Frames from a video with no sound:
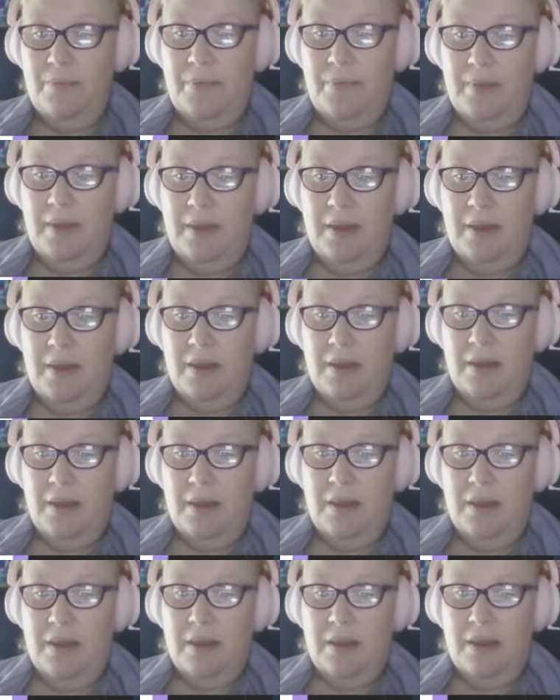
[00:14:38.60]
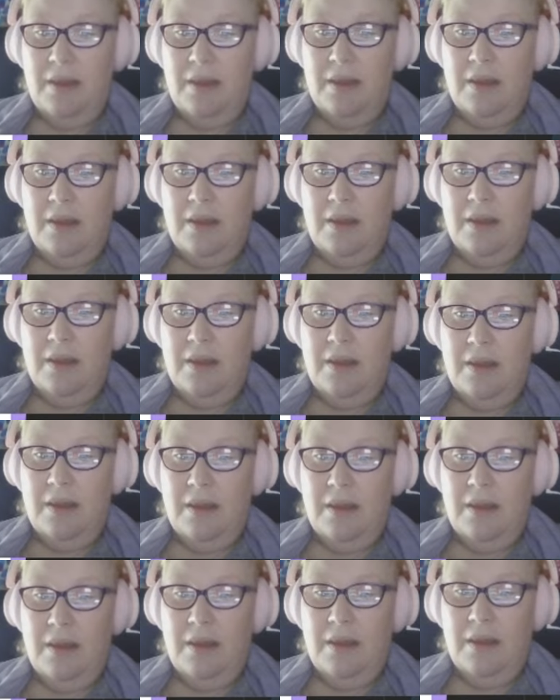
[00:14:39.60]

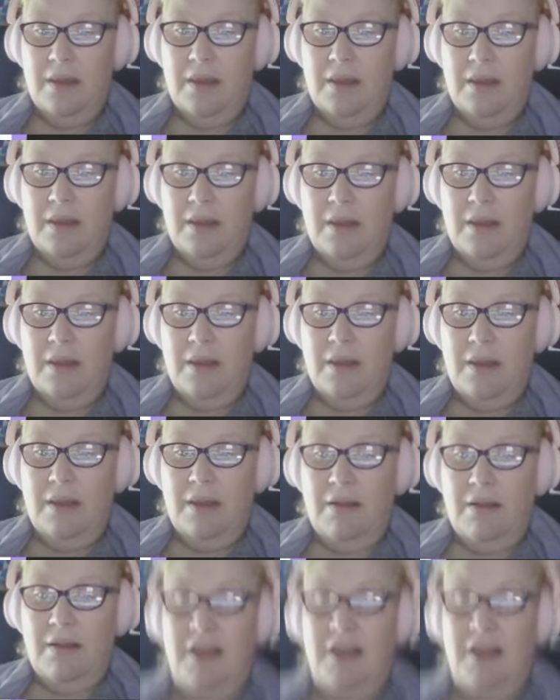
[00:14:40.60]
(no one is talking)